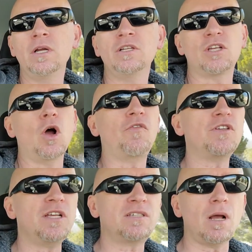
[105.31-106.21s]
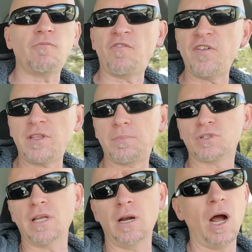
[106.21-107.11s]
So if you see something for
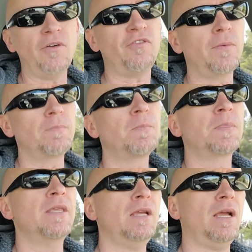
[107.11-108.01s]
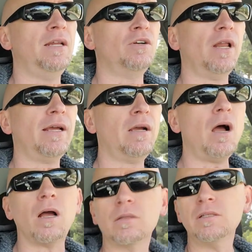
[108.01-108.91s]
50% off, and you're like,
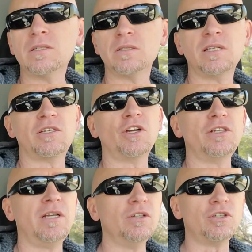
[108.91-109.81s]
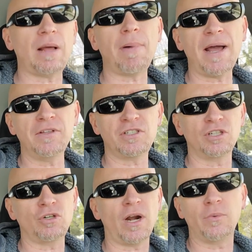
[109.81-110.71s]
is this a good deal? Should I buy this
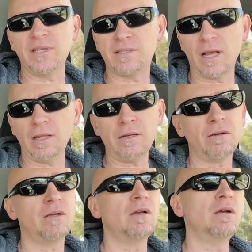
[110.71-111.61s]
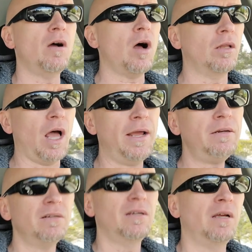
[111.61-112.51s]
to try to resell it
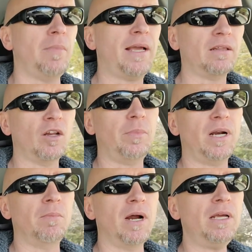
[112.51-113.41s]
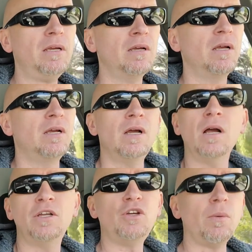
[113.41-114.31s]
online, make a little bit of money?
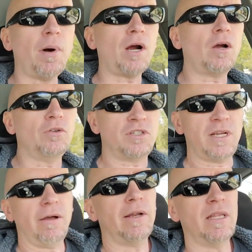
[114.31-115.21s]
You can barcode scan it.